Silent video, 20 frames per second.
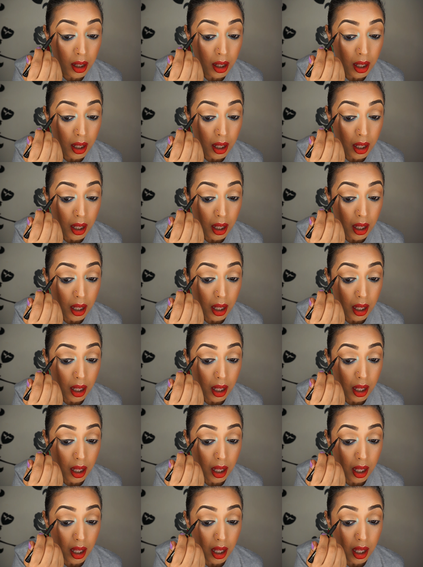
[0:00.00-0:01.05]

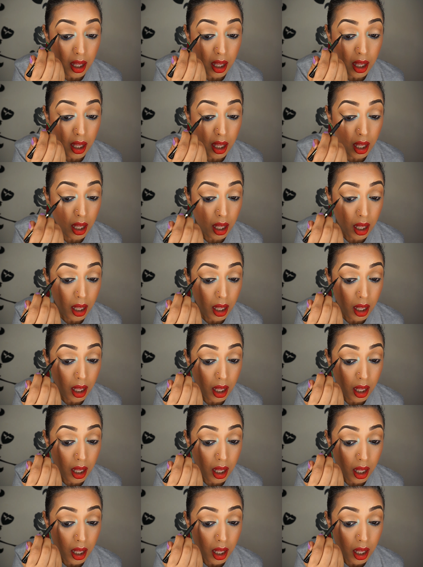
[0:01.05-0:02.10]

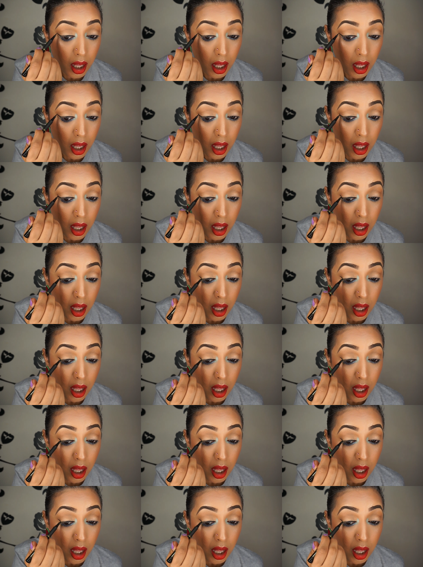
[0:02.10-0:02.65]
(no one is talking)